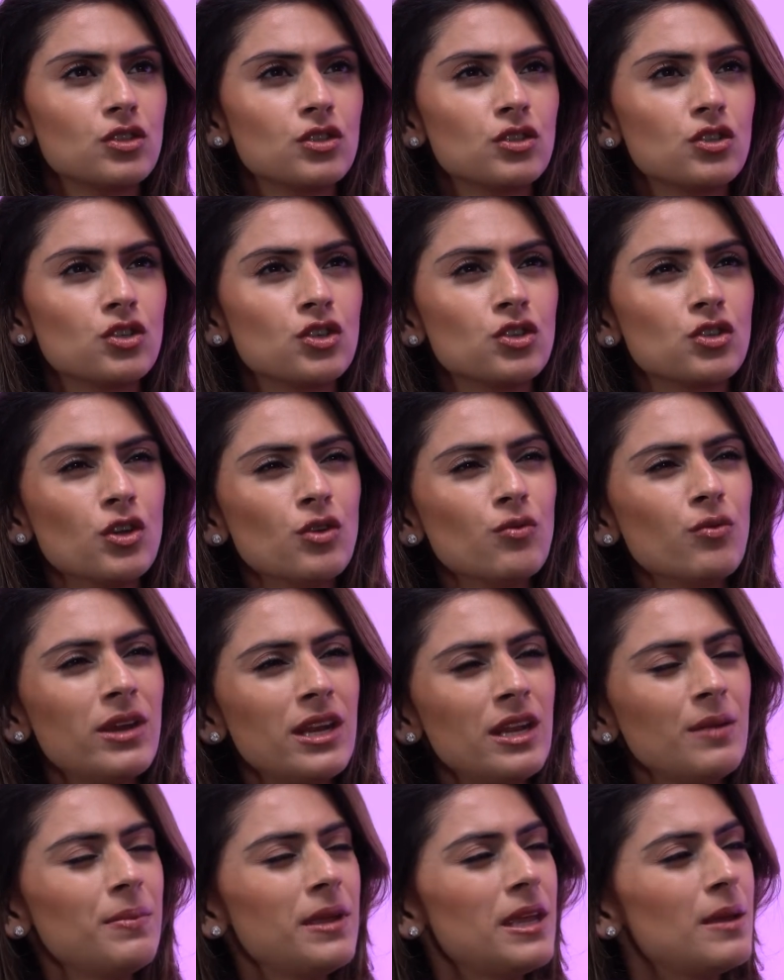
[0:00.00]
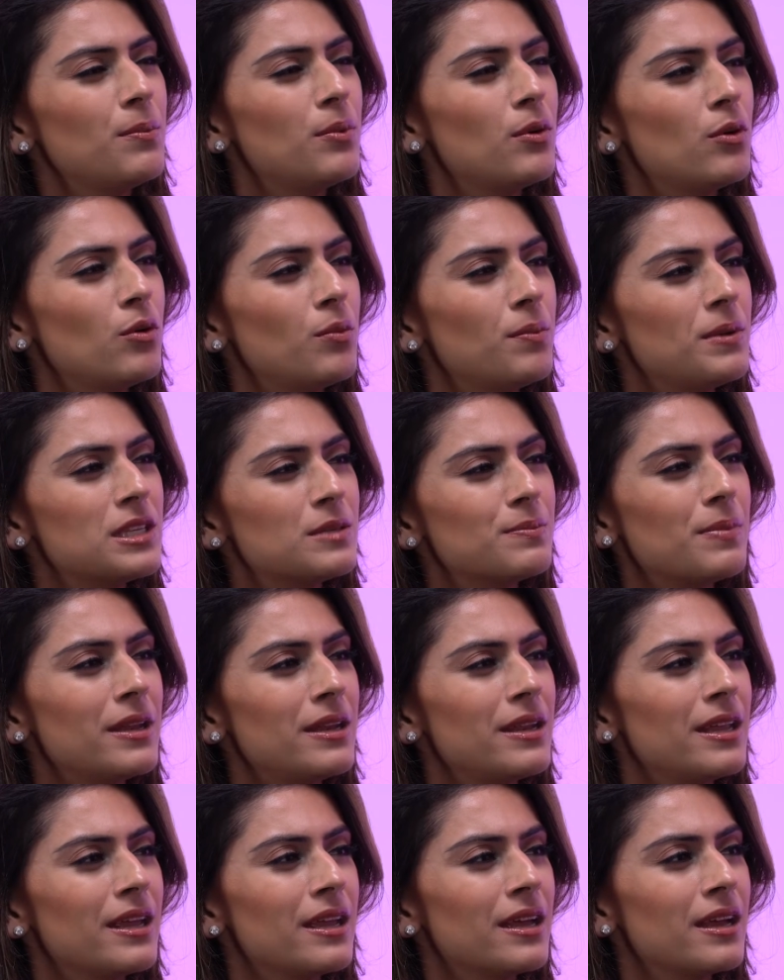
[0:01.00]
Should really people be
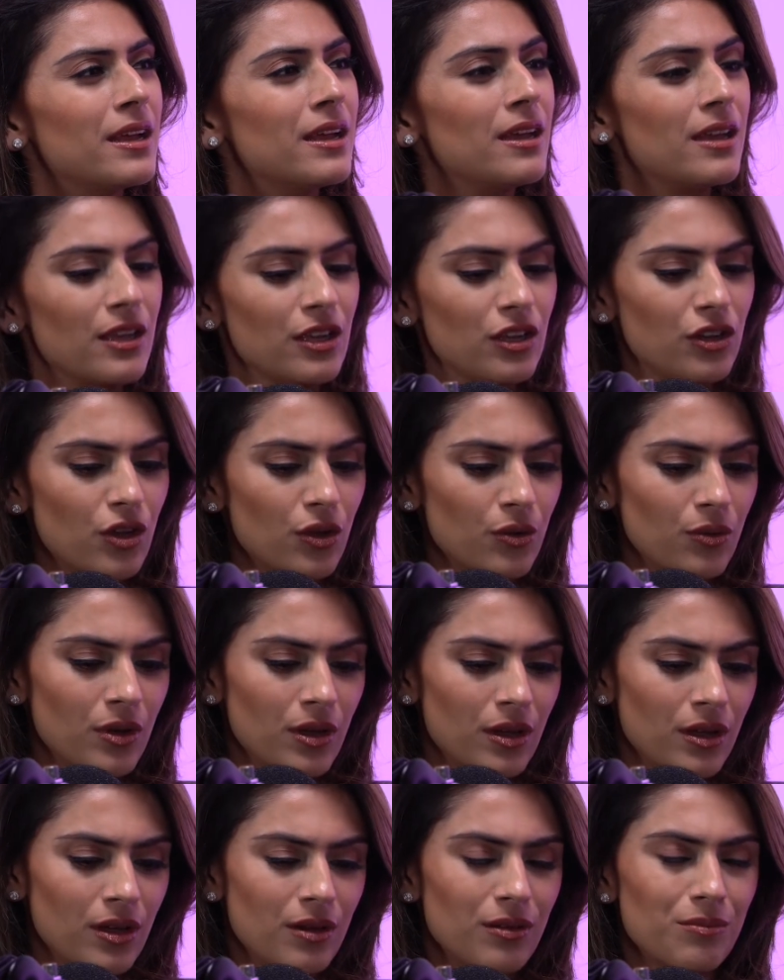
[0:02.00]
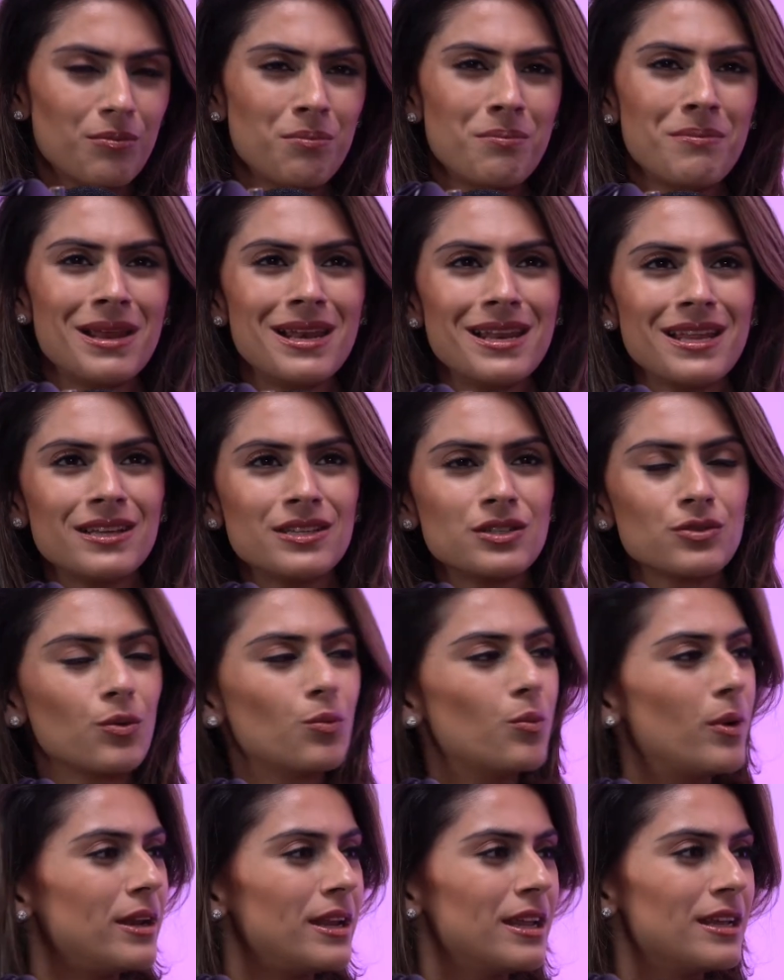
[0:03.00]
spending, you know, millions on
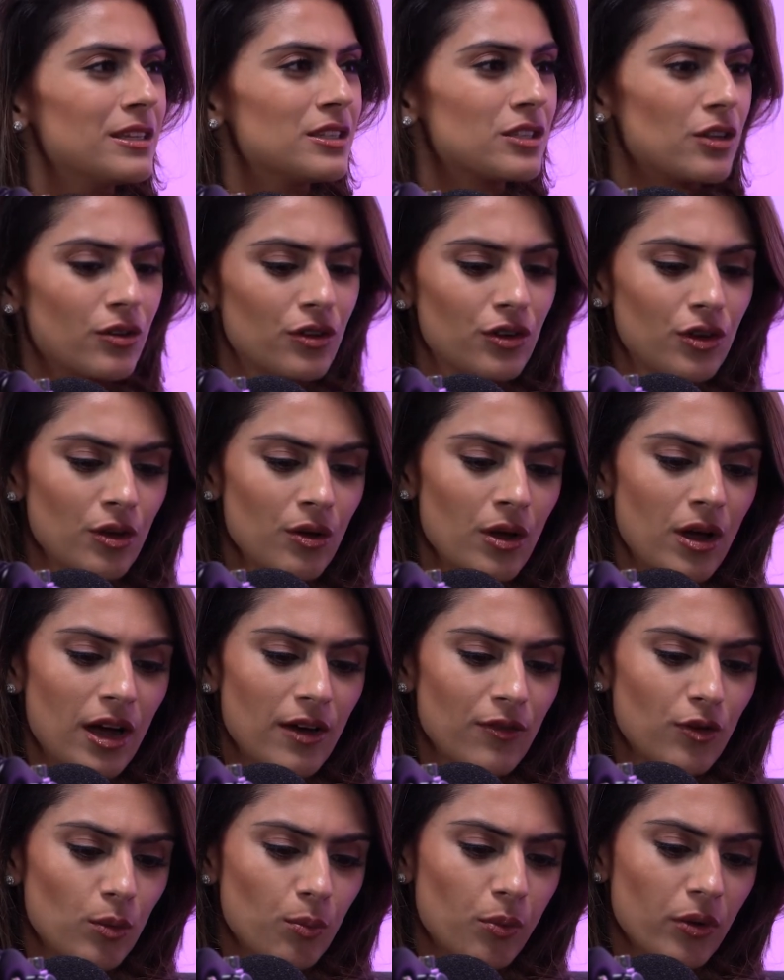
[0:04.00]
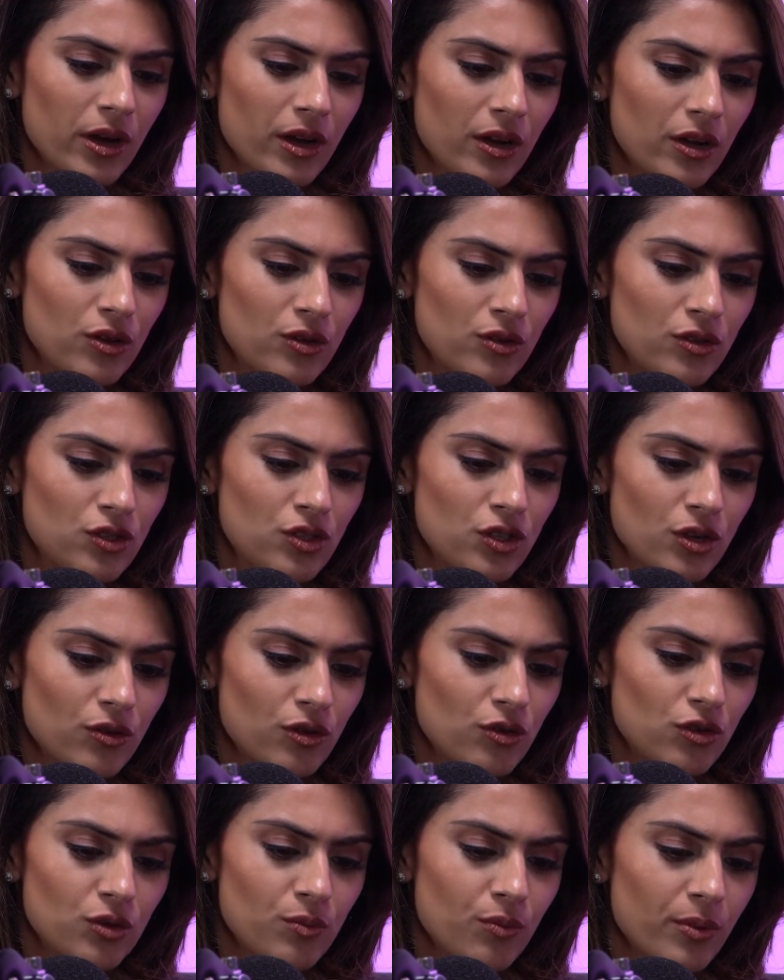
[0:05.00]
weddings? So, you know, I've got Priyanka, and jo-
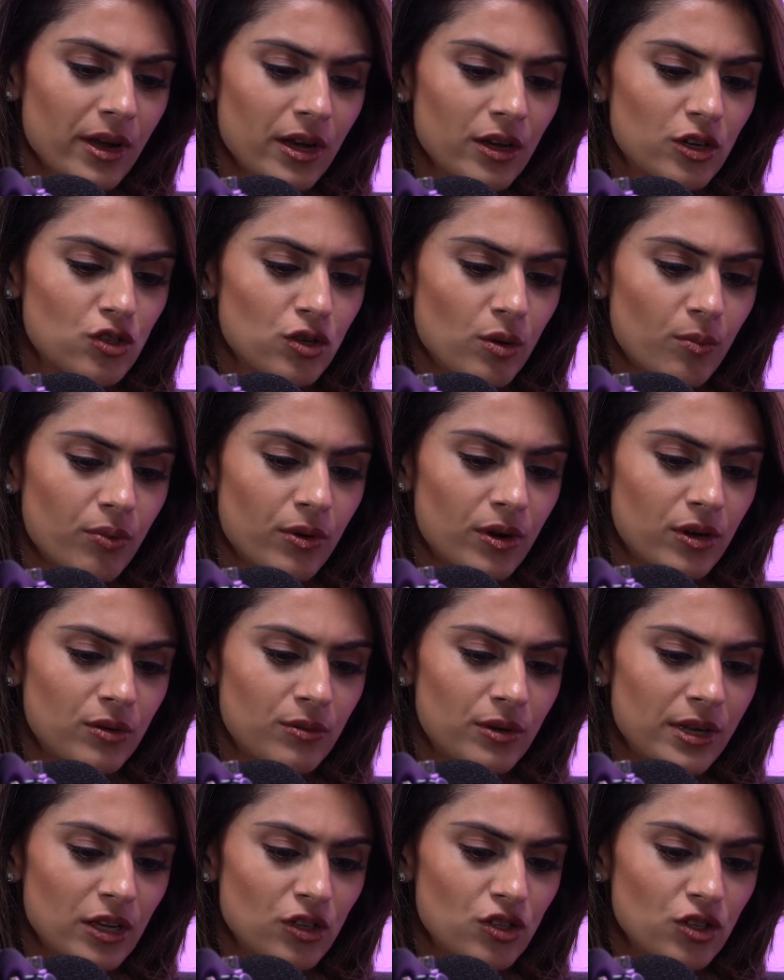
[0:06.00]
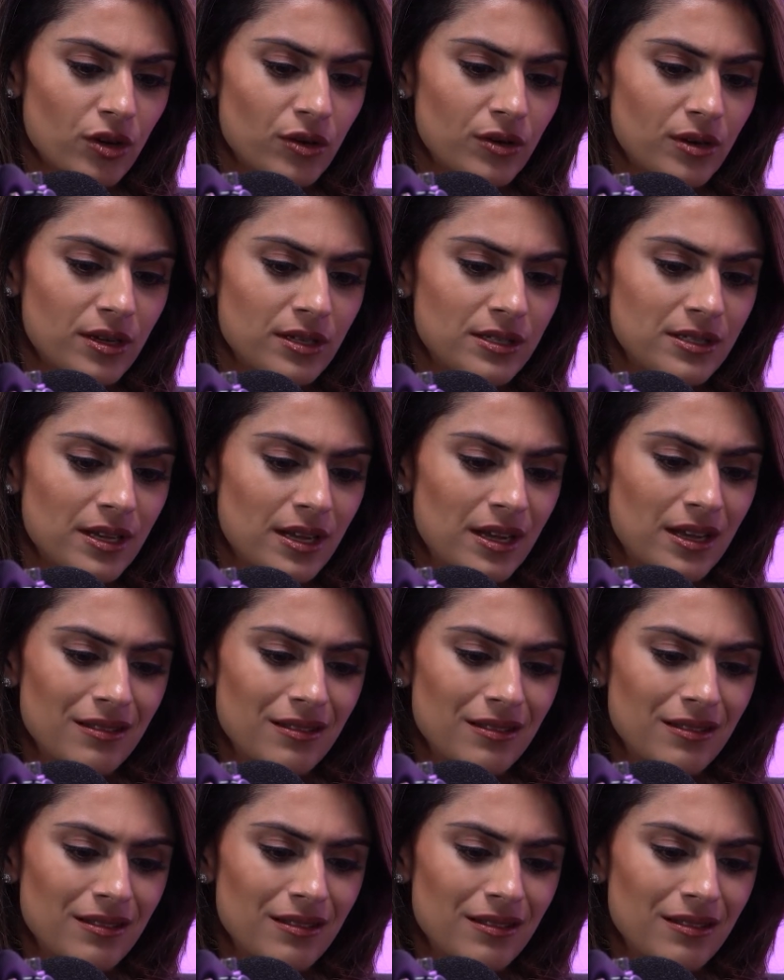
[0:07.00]
Priyanka Chopra and Nick Jonas.